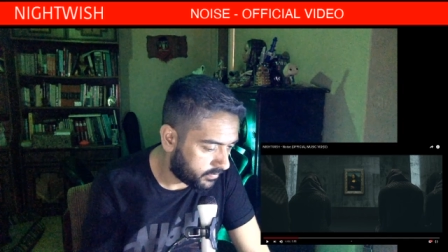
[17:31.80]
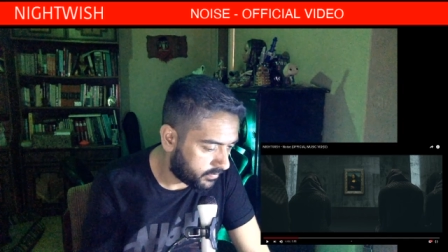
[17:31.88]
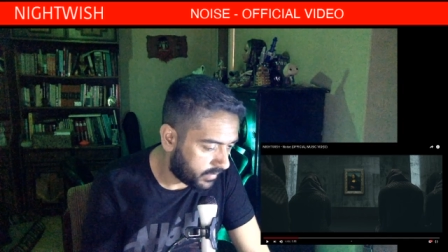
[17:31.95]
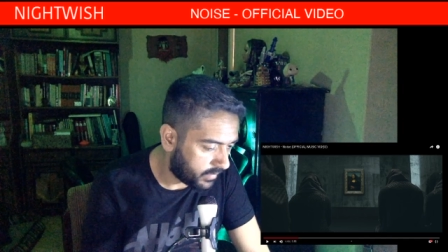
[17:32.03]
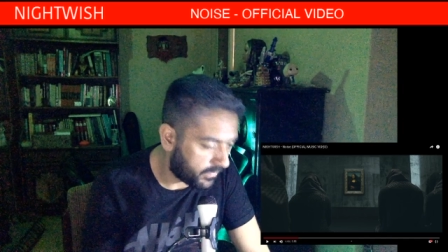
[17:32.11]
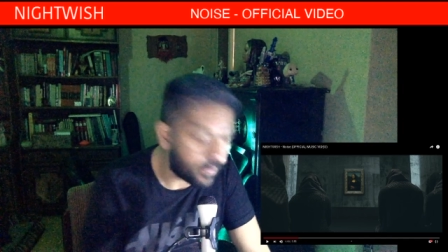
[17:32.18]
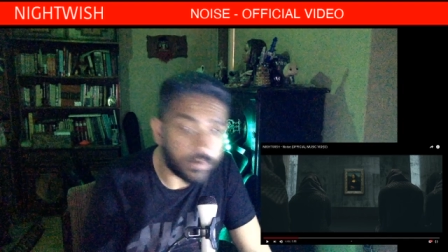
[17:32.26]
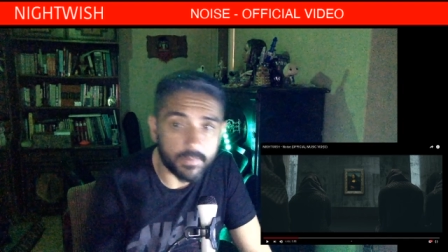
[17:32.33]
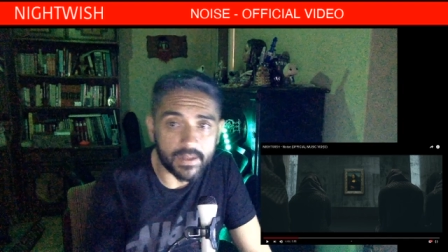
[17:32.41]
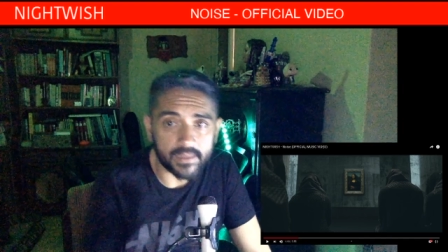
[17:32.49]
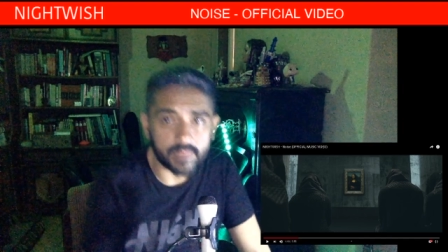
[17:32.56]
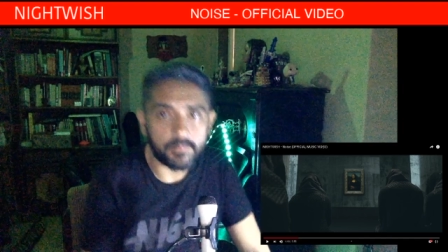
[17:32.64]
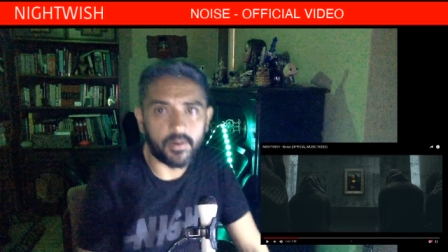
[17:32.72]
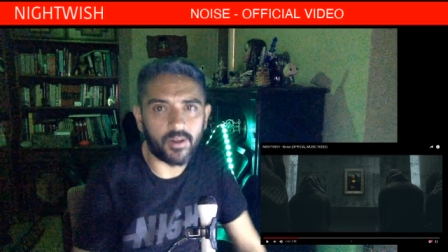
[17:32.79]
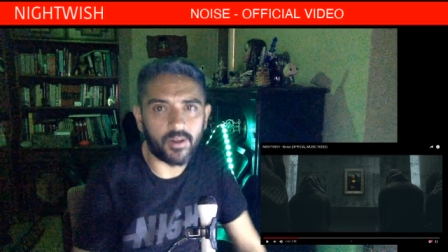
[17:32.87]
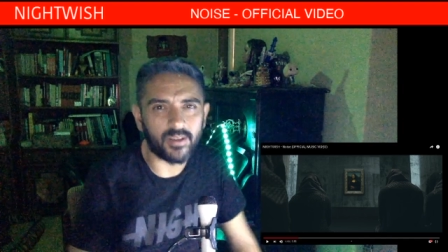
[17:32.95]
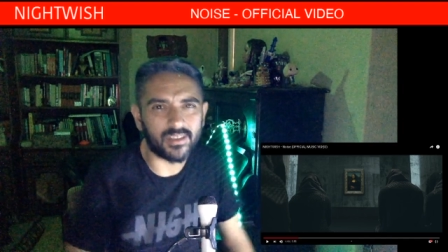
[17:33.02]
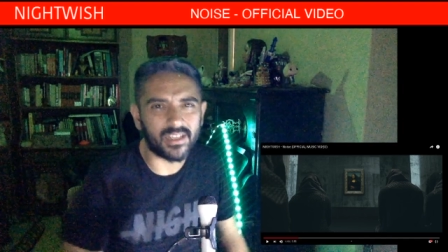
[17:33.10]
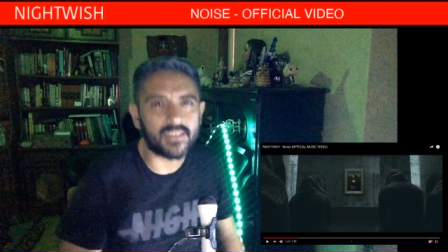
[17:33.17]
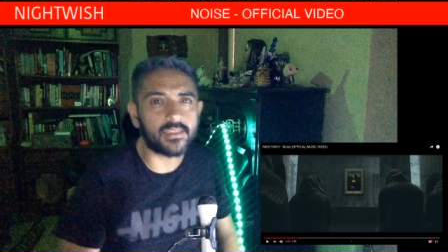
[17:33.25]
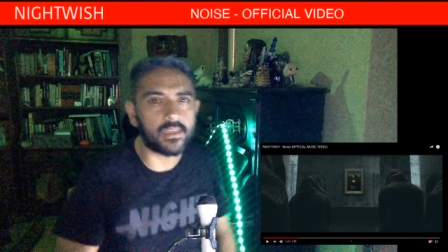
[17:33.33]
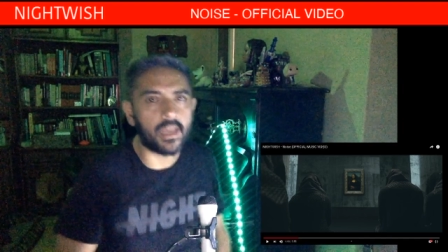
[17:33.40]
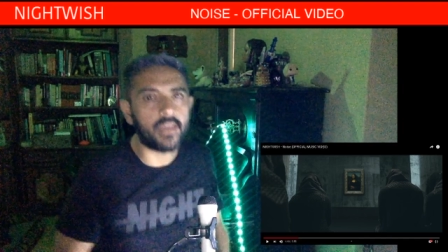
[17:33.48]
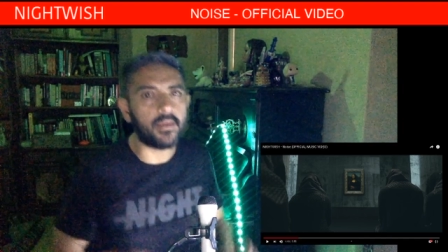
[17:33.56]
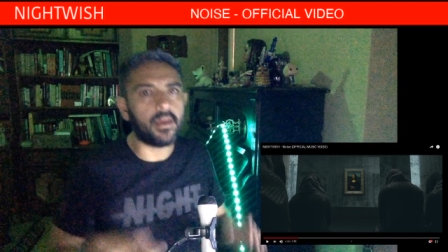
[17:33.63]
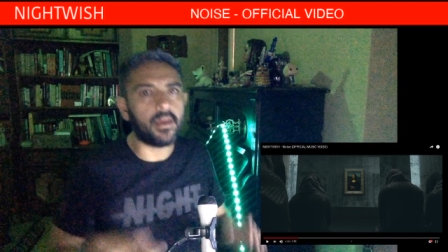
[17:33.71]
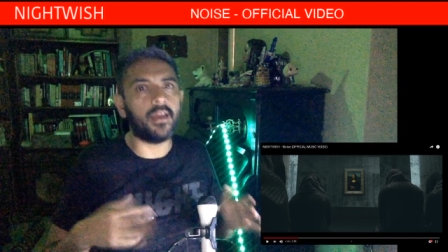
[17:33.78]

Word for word: a very valid point. As I,